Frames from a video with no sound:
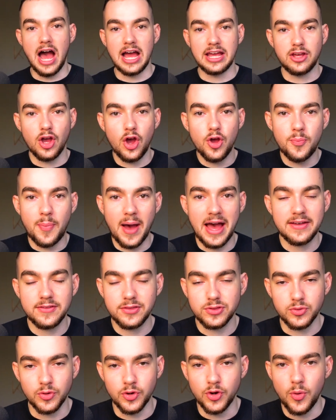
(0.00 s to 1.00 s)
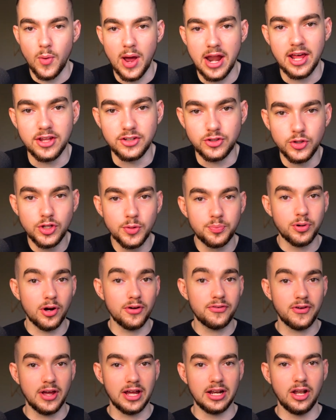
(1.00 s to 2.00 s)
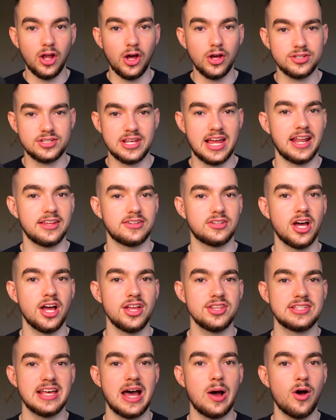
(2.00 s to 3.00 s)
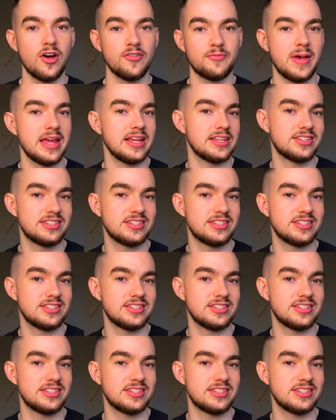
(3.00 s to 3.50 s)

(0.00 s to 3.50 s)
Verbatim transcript: I go back through and I do the profit and loss, and it turns out I've made